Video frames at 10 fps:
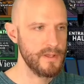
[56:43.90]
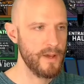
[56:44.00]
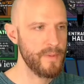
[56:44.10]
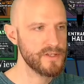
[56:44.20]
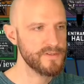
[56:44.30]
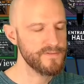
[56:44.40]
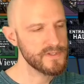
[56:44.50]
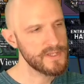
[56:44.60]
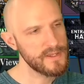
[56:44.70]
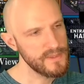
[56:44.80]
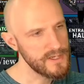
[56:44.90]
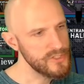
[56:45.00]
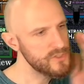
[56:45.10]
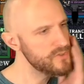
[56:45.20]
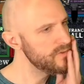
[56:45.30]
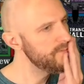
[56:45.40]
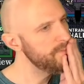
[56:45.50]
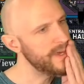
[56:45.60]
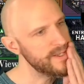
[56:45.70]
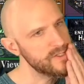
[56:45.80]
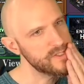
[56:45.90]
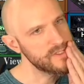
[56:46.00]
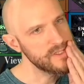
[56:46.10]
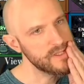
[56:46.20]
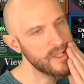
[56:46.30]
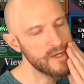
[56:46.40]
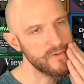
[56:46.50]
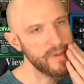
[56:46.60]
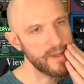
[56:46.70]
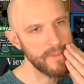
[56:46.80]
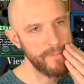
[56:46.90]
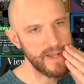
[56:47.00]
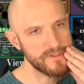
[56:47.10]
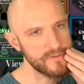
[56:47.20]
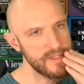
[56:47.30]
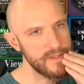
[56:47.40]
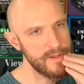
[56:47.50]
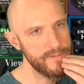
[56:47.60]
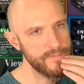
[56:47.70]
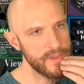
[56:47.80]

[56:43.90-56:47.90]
Imagine for a second that I do pick up the battery in there.